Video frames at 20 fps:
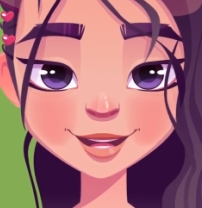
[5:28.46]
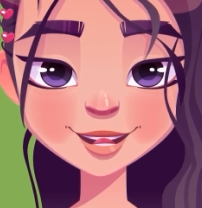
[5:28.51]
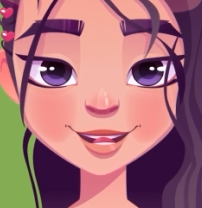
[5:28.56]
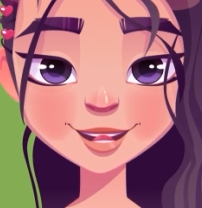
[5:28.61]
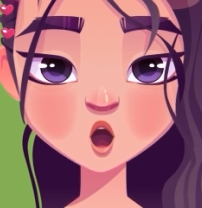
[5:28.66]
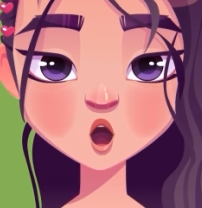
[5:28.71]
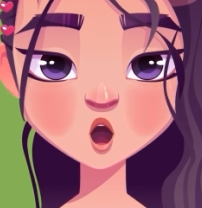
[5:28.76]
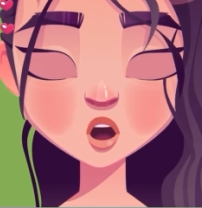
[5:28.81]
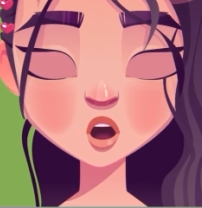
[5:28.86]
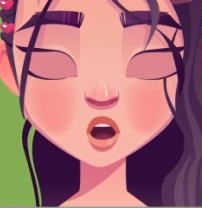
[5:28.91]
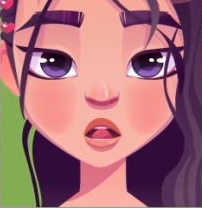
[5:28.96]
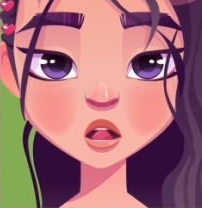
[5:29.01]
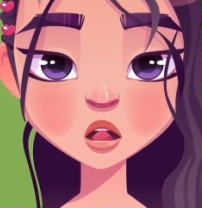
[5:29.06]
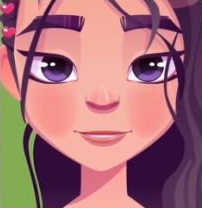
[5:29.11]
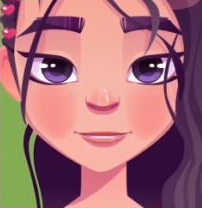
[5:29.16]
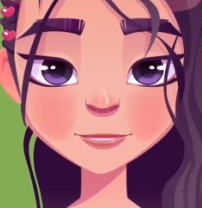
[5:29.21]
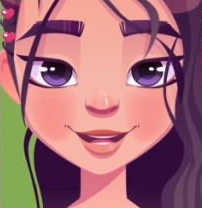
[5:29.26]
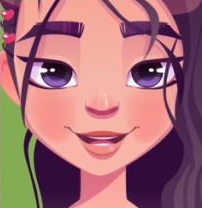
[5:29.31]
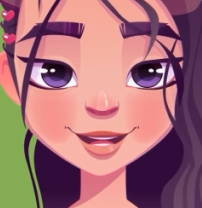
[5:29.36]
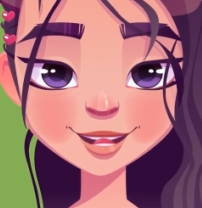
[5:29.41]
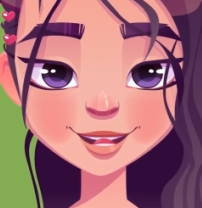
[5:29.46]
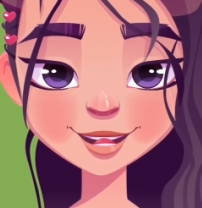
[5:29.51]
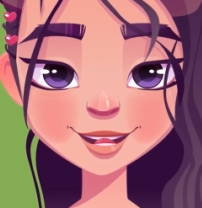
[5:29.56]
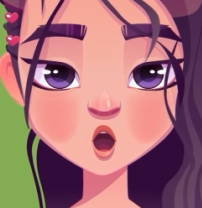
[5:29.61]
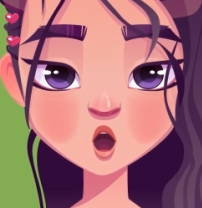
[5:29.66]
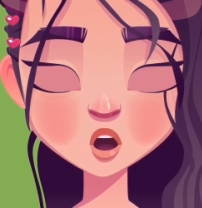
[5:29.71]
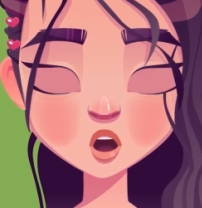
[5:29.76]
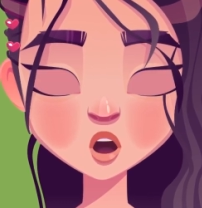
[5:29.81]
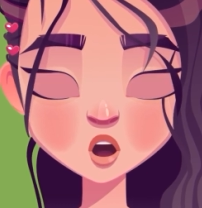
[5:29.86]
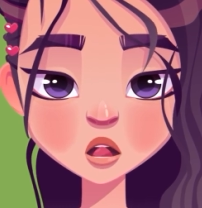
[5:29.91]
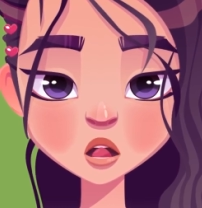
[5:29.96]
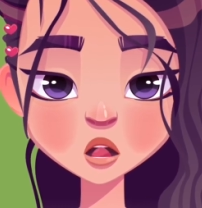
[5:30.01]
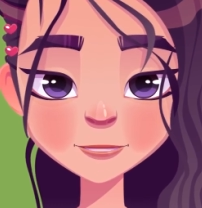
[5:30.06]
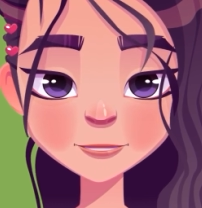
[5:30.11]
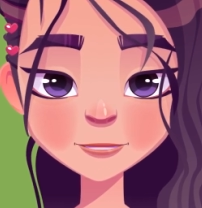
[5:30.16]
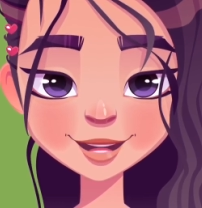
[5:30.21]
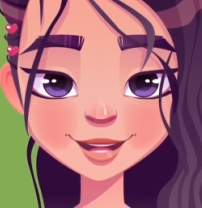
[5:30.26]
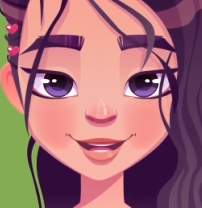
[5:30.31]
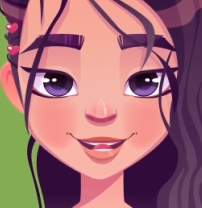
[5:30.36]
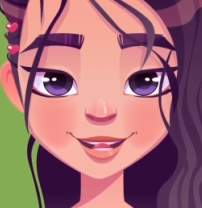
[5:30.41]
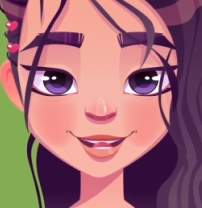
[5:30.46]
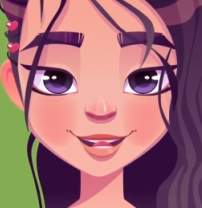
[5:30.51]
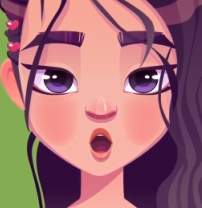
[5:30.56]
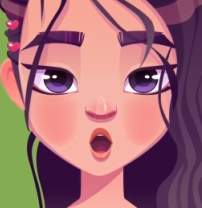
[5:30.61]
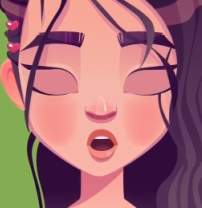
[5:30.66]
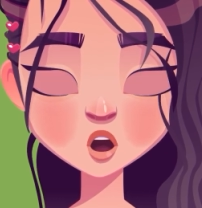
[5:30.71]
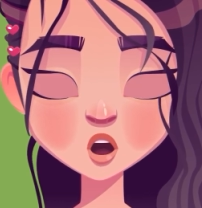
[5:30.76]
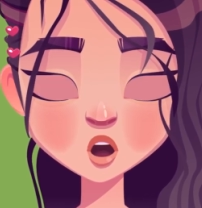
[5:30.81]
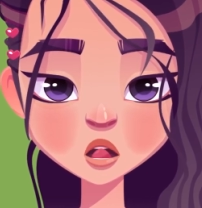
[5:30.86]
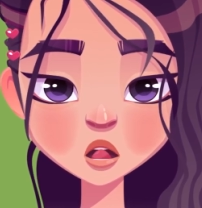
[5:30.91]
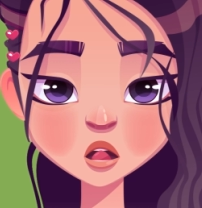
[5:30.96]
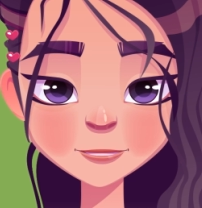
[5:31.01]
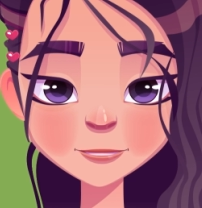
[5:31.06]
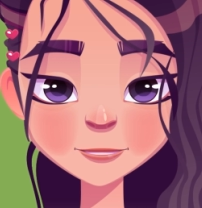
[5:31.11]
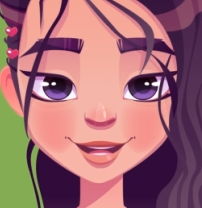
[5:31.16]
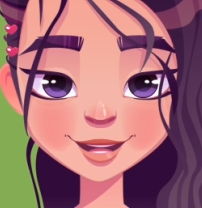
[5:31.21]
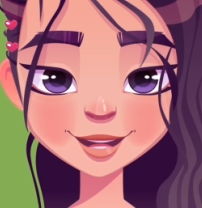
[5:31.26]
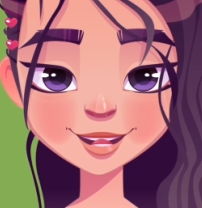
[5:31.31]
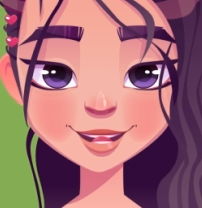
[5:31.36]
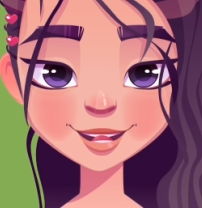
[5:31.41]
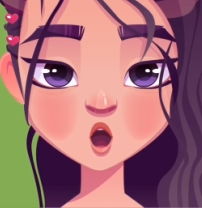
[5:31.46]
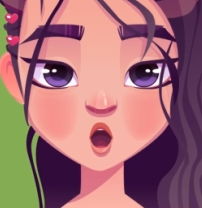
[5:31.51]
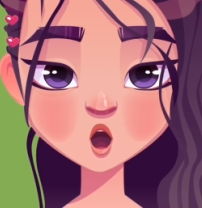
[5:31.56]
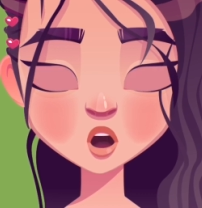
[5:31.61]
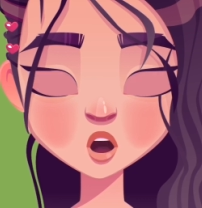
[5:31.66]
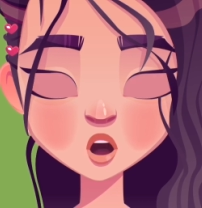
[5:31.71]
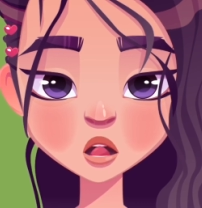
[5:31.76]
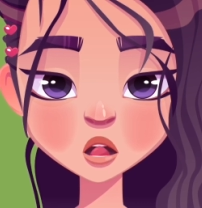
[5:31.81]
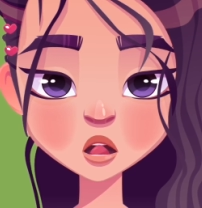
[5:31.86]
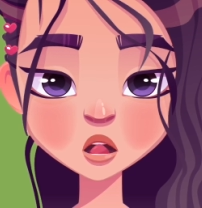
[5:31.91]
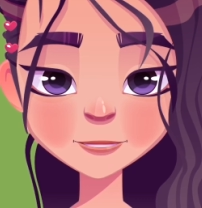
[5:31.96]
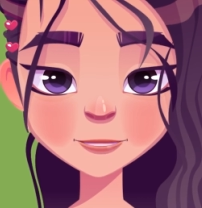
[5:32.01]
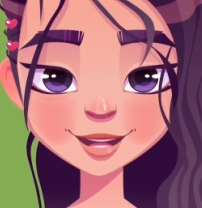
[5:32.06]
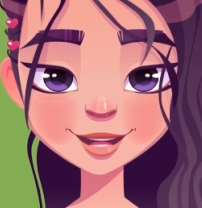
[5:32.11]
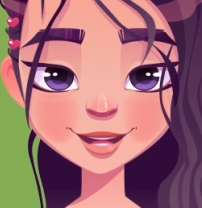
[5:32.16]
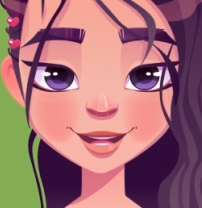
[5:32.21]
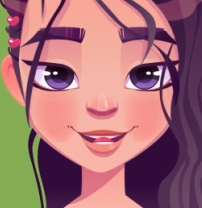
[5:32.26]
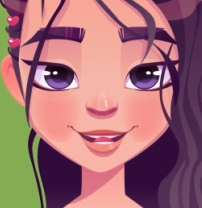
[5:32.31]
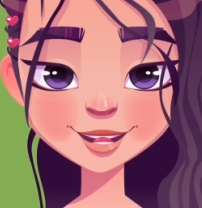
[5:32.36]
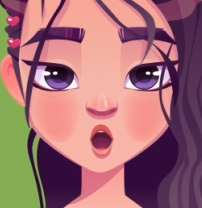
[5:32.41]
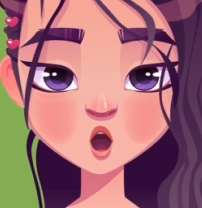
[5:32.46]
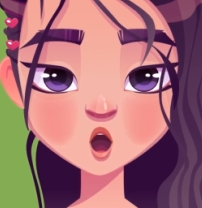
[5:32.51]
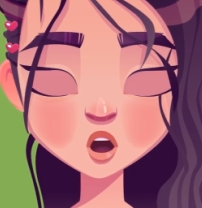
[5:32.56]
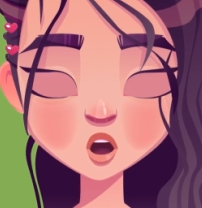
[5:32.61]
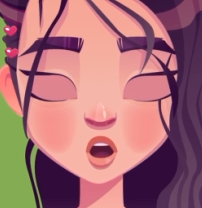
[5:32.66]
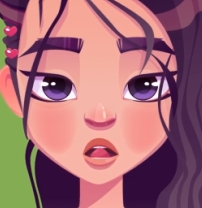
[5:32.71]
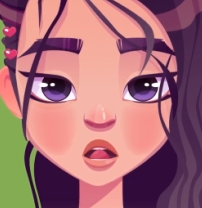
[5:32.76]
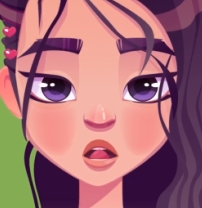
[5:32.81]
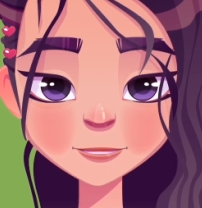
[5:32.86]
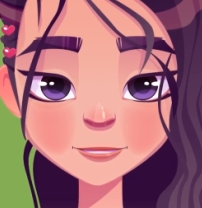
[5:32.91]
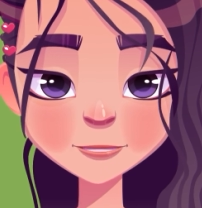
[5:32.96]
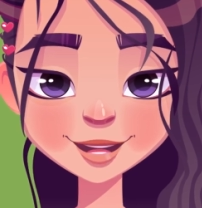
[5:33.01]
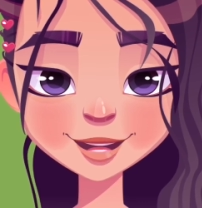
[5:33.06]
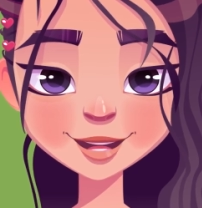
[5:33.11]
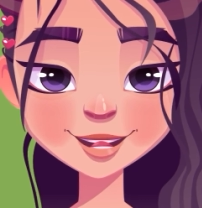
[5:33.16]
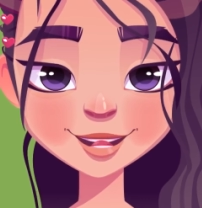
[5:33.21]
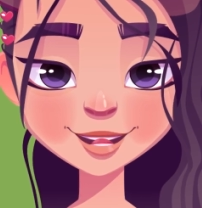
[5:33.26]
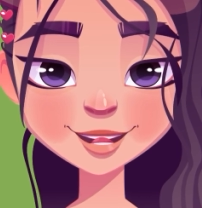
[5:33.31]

the sledging and the wild excitement of the skiing competition could completely distract them,